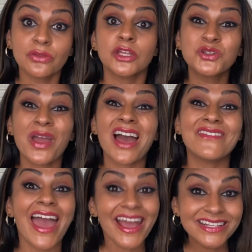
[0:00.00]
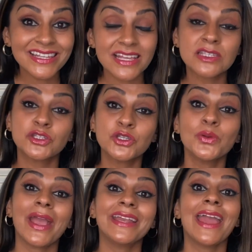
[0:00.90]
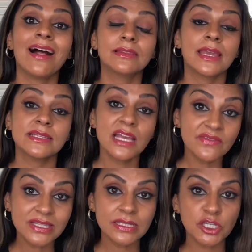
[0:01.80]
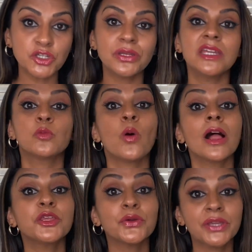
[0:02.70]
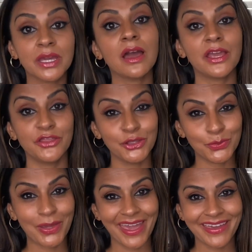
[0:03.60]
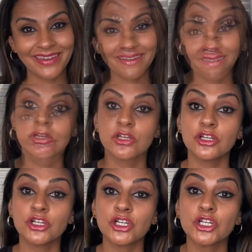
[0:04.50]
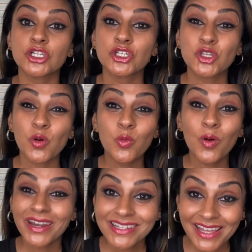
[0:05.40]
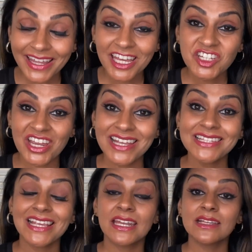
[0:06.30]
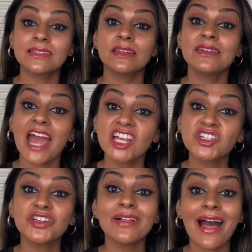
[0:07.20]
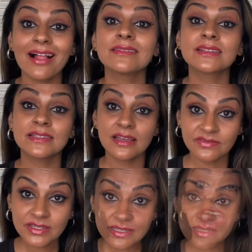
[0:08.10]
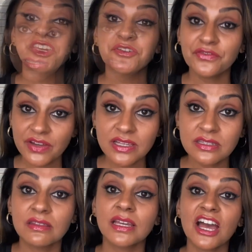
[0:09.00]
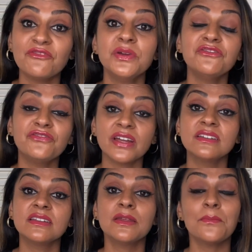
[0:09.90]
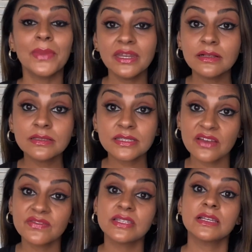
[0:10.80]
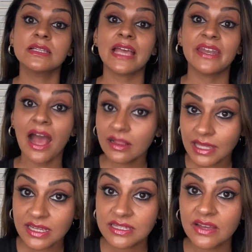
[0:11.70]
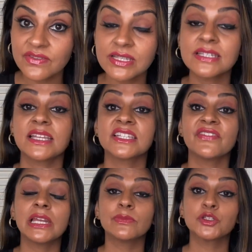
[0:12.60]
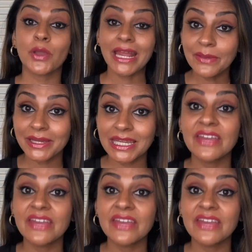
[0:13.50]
that you have access to any healthcare services that you need while you're here in the UK. So what is the NHS? It is the National Health Service, and it refers to the government-funded medical services and healthcare services that's available to anybody